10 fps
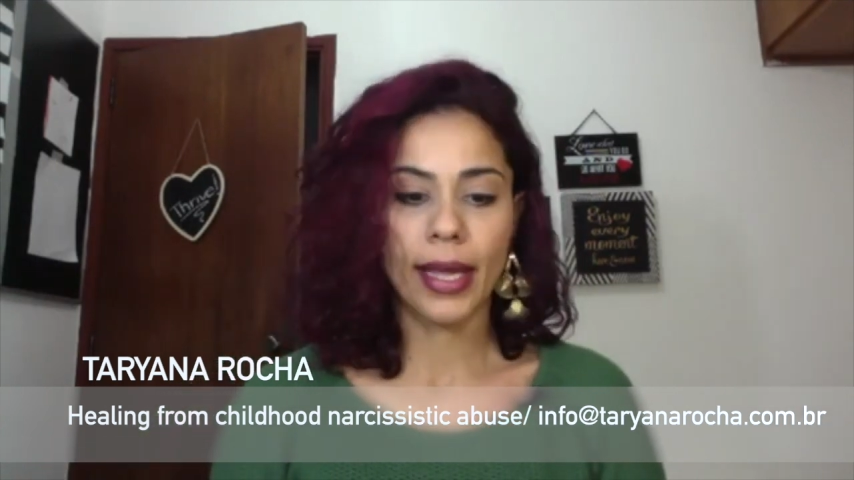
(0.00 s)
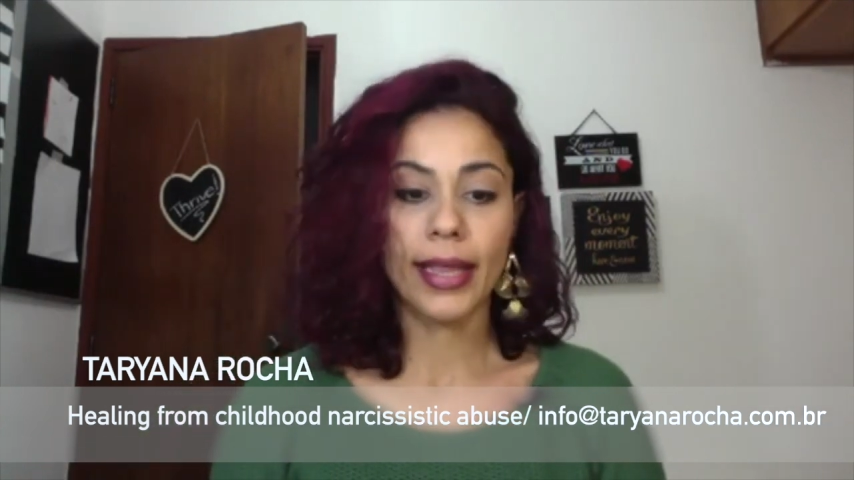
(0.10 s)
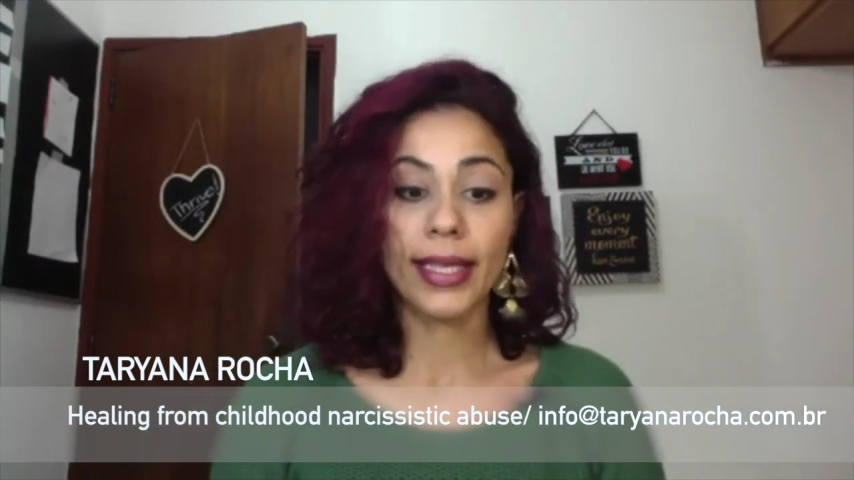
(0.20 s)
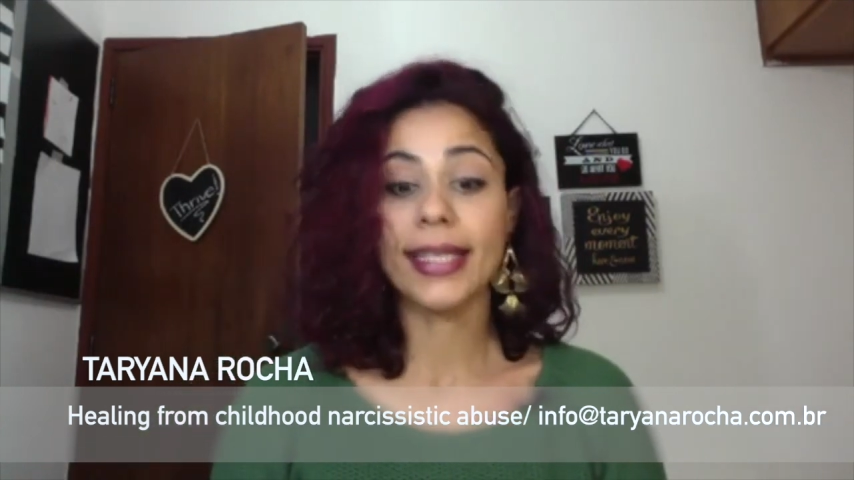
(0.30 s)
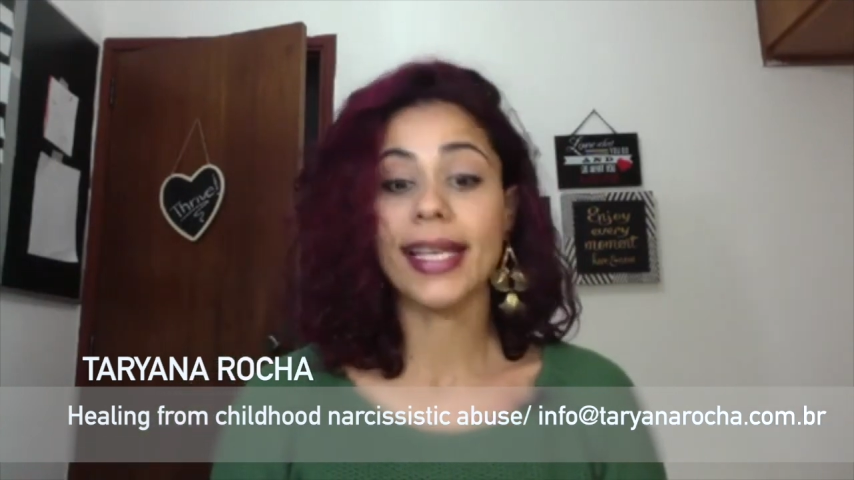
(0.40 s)

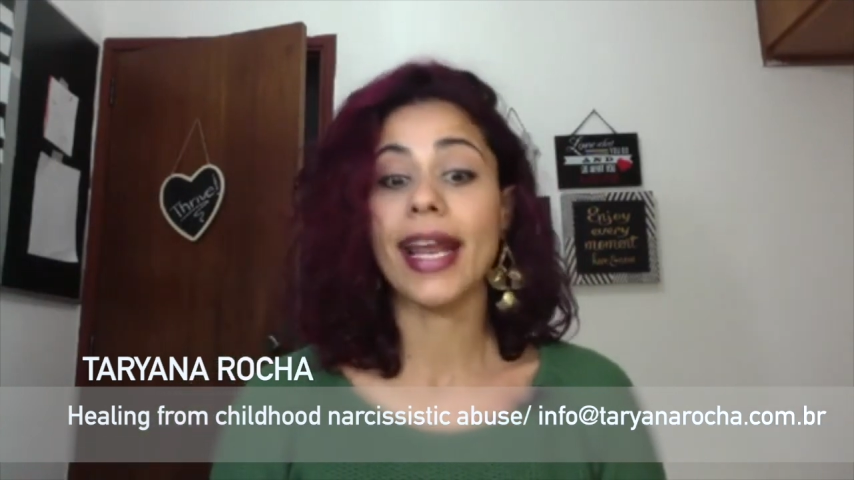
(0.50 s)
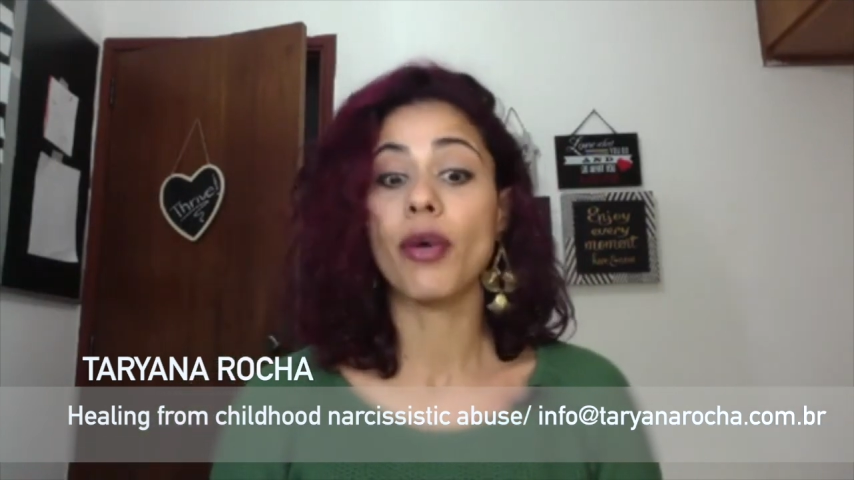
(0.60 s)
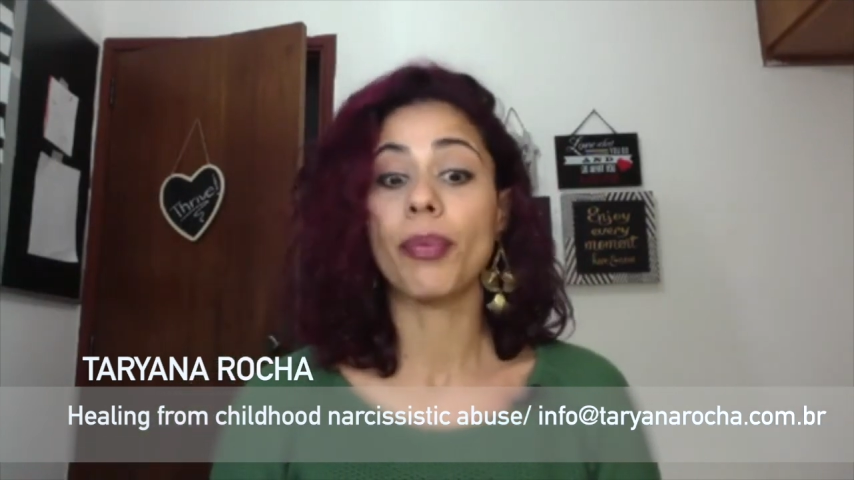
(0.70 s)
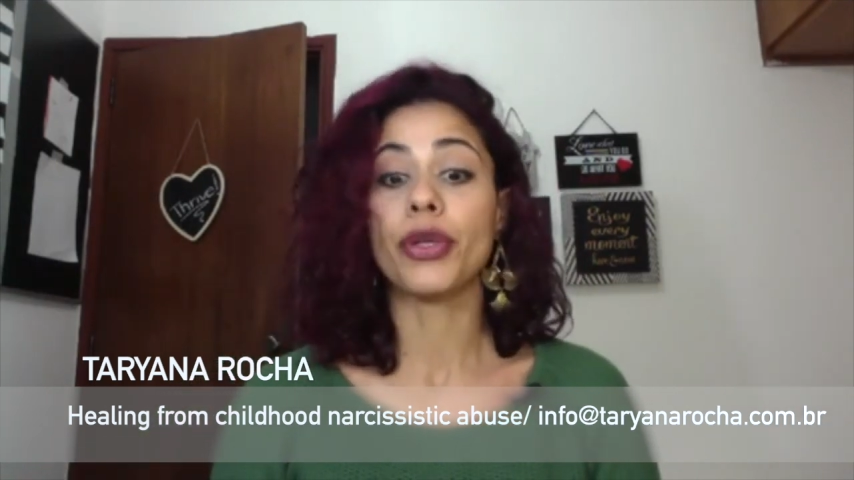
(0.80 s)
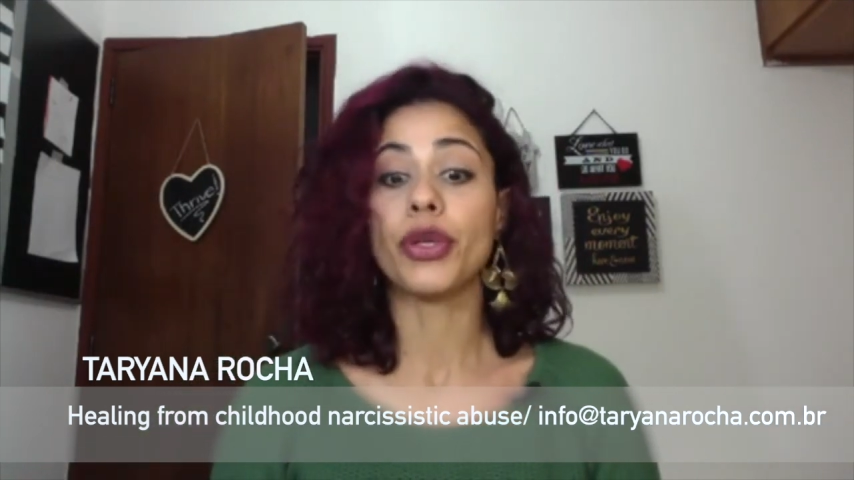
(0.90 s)
and this is going to
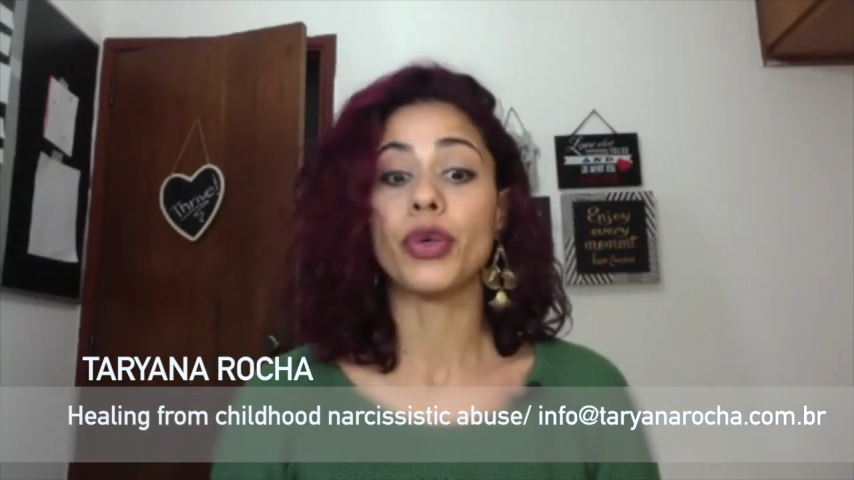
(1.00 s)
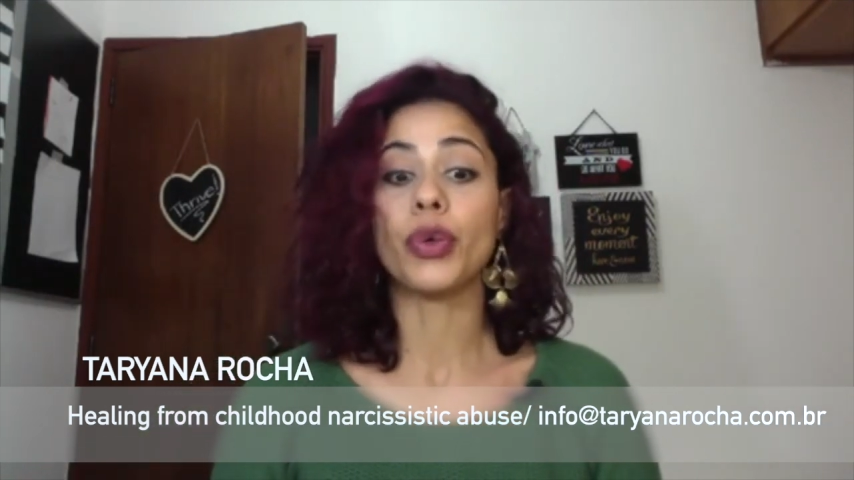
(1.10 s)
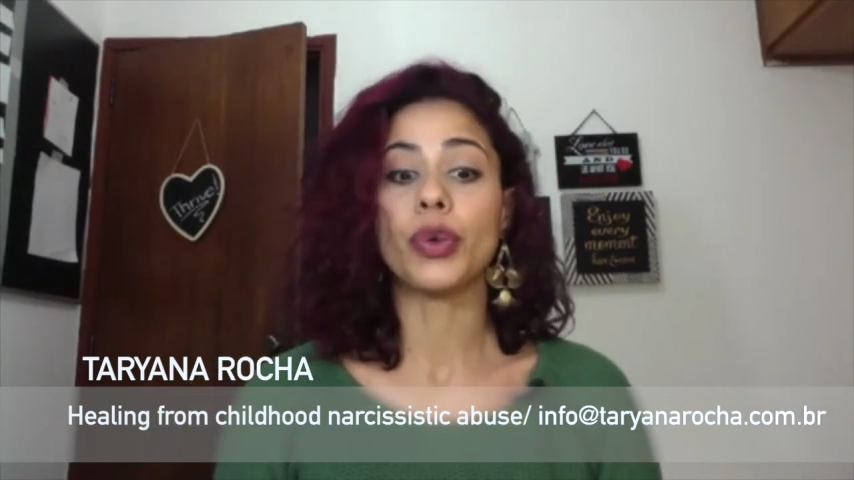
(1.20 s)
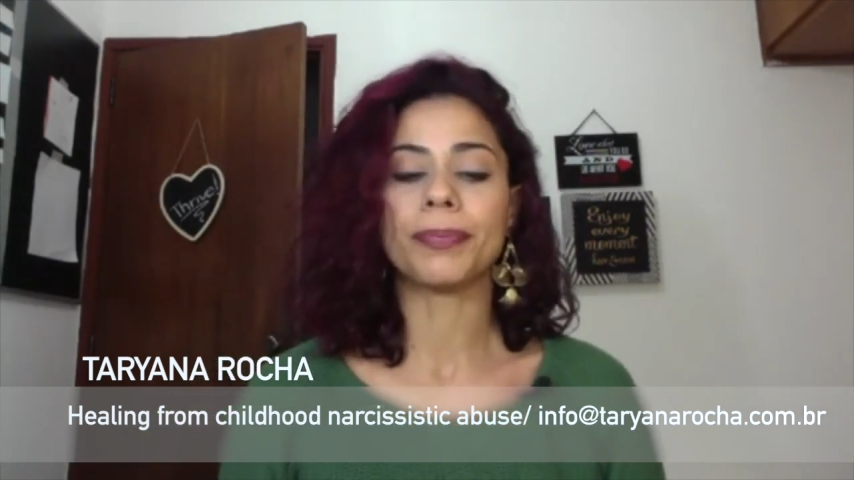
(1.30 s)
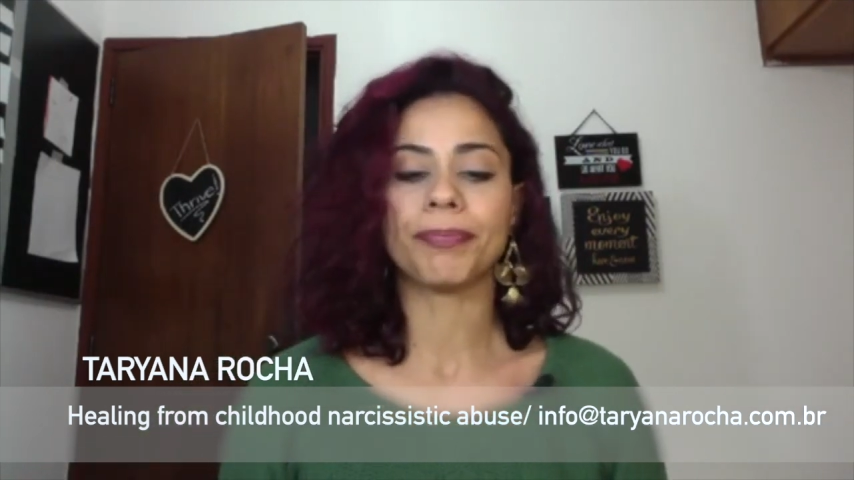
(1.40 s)
help
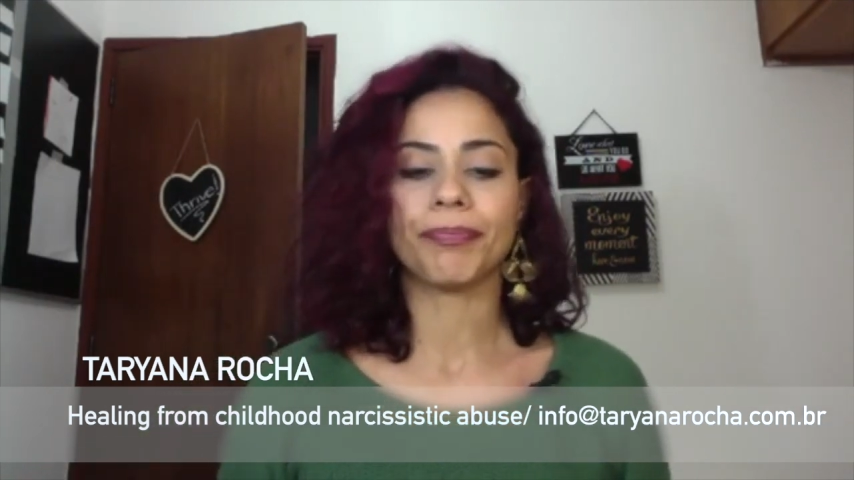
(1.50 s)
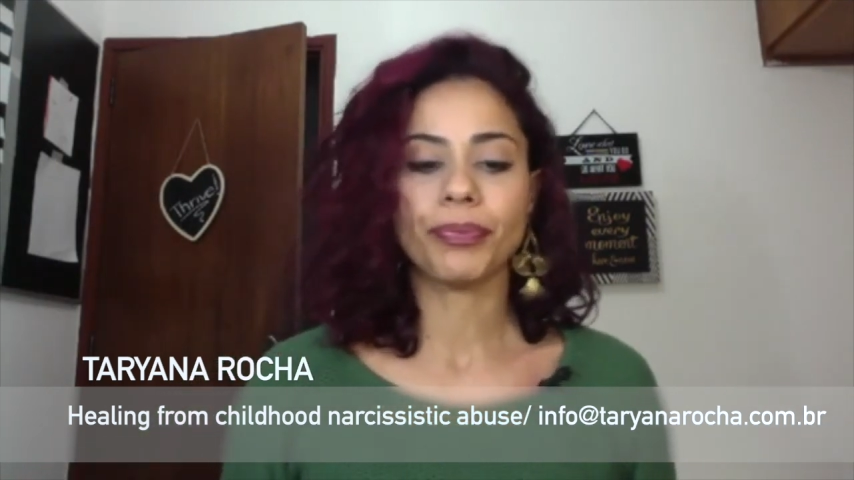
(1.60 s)
you